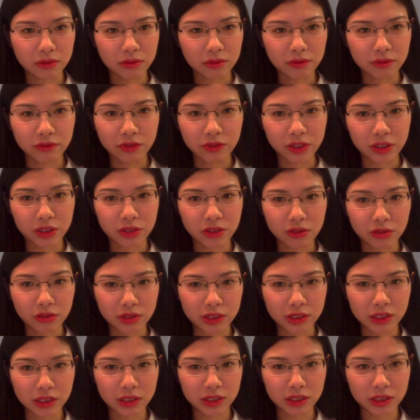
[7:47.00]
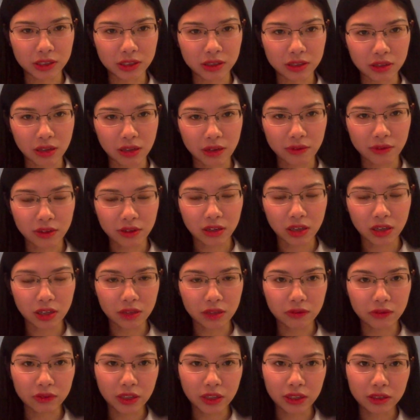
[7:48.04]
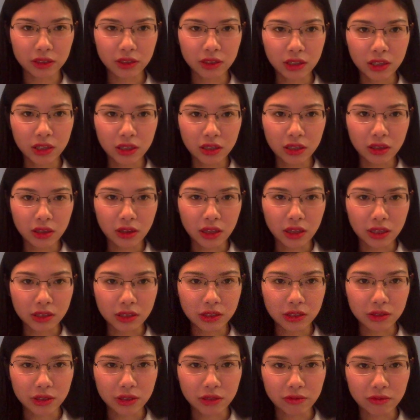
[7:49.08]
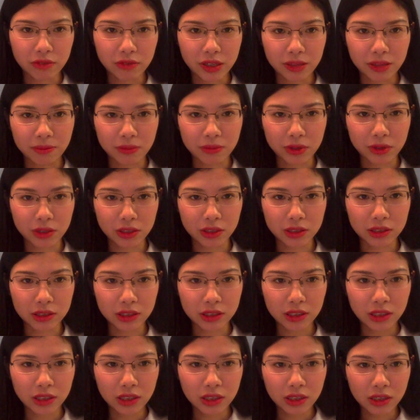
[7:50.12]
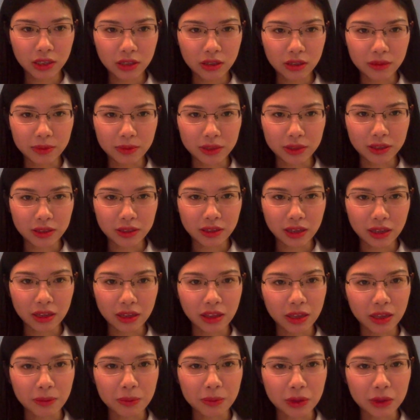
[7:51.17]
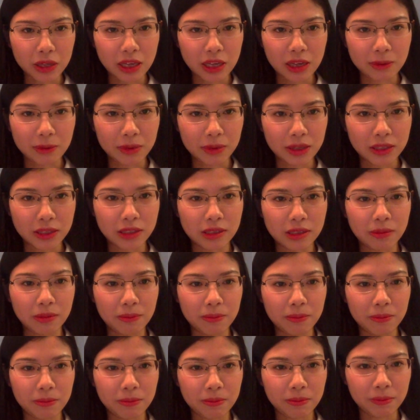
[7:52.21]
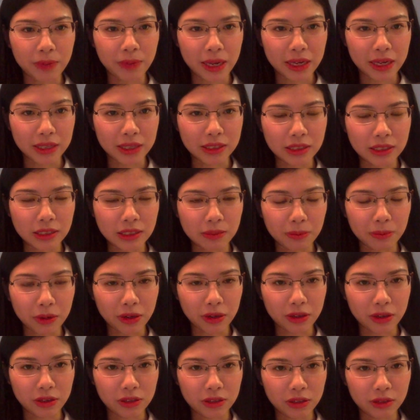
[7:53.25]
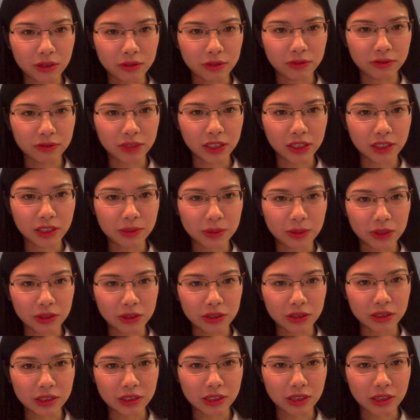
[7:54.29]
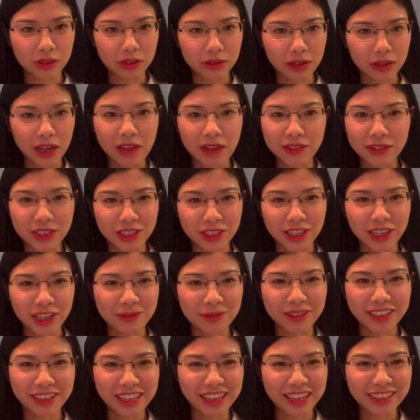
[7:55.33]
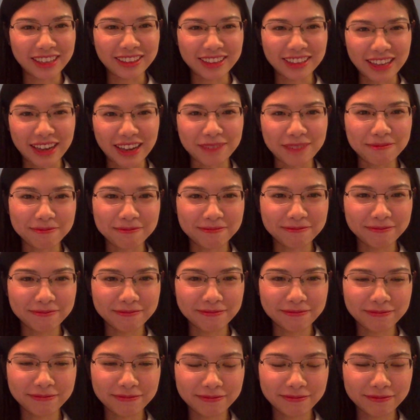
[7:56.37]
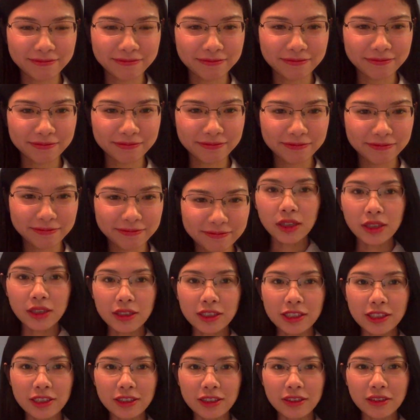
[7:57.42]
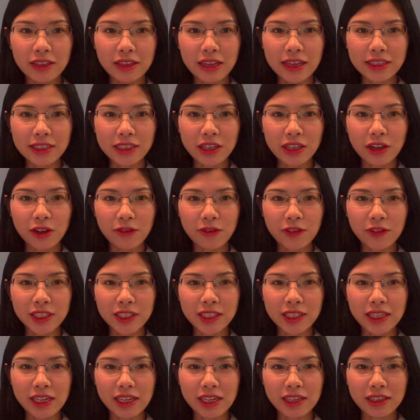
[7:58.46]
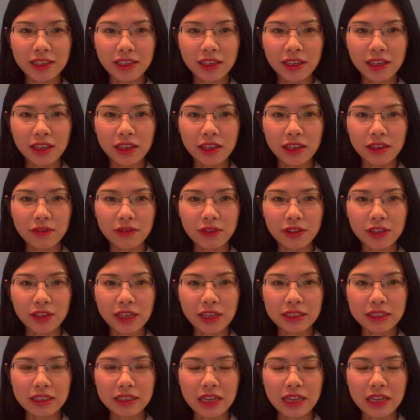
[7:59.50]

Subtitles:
free courses, you have a lot of like things you can reimburse. But I think bootcamp is the best part of Facebook, so I have to talk about that. Yeah. So that's all for today. If you guys